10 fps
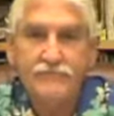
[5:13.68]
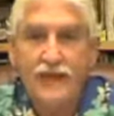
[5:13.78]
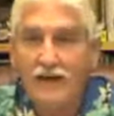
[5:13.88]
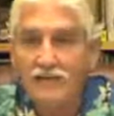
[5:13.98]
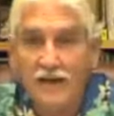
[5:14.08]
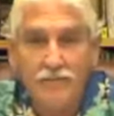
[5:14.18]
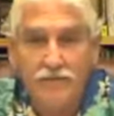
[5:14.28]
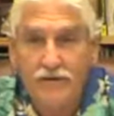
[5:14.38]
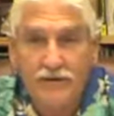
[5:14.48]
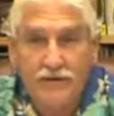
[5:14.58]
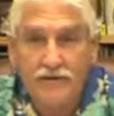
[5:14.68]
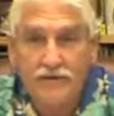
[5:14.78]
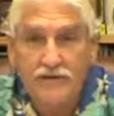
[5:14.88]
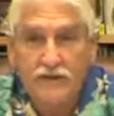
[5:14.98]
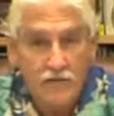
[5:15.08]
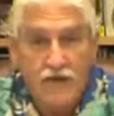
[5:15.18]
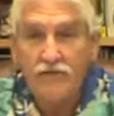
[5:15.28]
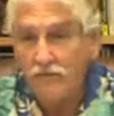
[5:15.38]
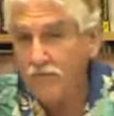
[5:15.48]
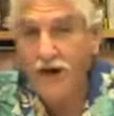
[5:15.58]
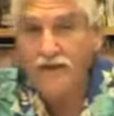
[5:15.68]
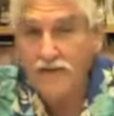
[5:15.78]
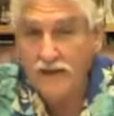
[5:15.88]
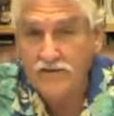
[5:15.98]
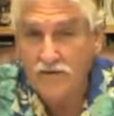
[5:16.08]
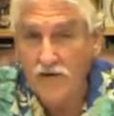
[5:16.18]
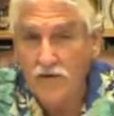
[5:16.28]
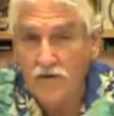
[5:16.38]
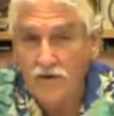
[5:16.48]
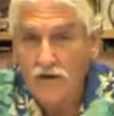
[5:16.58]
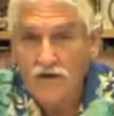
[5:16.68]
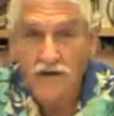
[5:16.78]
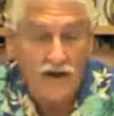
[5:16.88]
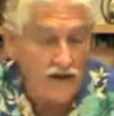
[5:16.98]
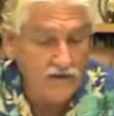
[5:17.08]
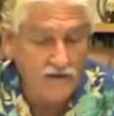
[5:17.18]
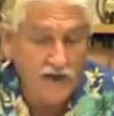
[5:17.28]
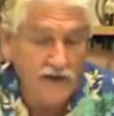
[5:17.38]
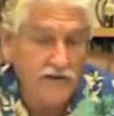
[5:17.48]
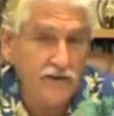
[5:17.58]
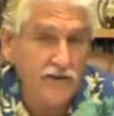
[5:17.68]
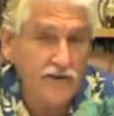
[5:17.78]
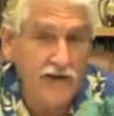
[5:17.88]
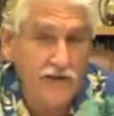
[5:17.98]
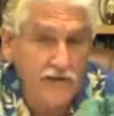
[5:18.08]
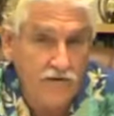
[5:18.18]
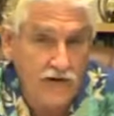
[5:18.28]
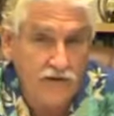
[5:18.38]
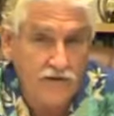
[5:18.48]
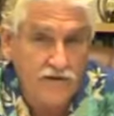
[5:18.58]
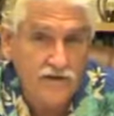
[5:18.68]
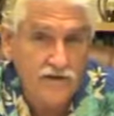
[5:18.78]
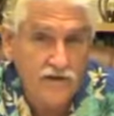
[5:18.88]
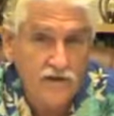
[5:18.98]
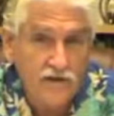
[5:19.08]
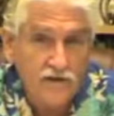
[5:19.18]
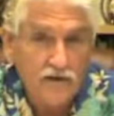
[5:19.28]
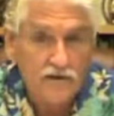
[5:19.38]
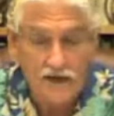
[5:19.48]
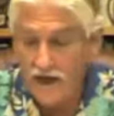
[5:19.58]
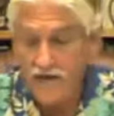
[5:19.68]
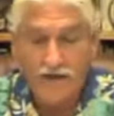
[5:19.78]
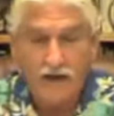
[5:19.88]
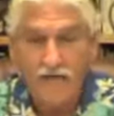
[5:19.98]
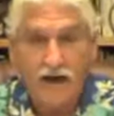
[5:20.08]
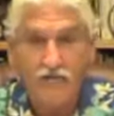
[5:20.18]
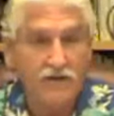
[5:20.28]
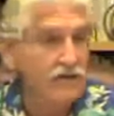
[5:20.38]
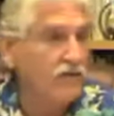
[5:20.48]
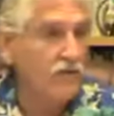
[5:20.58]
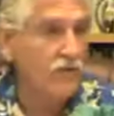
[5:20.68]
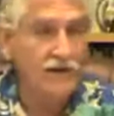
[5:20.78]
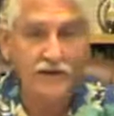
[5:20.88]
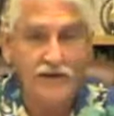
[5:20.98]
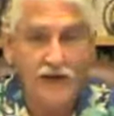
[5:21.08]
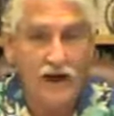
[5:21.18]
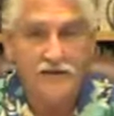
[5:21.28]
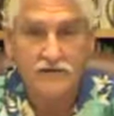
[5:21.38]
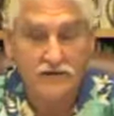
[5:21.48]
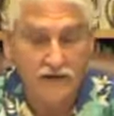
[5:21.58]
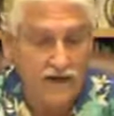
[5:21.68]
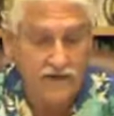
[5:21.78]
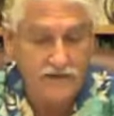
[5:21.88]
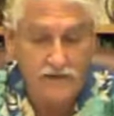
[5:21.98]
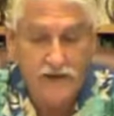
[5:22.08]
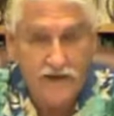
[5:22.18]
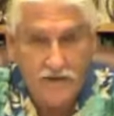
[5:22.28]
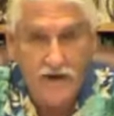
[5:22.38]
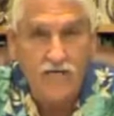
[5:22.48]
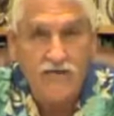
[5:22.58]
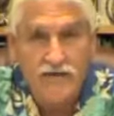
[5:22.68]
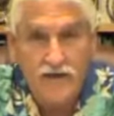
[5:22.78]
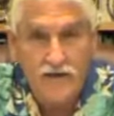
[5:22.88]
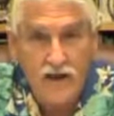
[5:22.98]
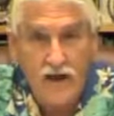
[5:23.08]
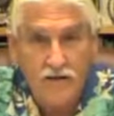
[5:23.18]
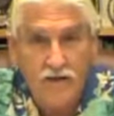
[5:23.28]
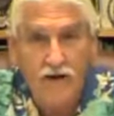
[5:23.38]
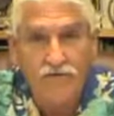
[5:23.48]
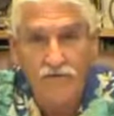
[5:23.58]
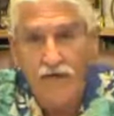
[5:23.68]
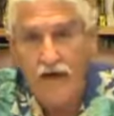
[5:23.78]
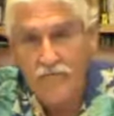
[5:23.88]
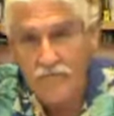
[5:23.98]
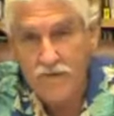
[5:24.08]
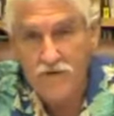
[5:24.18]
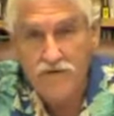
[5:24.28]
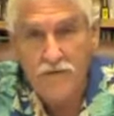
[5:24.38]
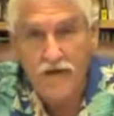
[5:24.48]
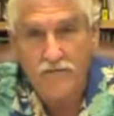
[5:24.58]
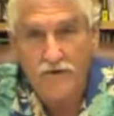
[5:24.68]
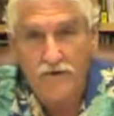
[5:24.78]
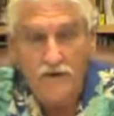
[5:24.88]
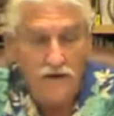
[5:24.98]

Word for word: That's how simple it is. Bit of a process, though. Detoxification can take you years. This idea of having two week detoxification, you ever see that run from that those people,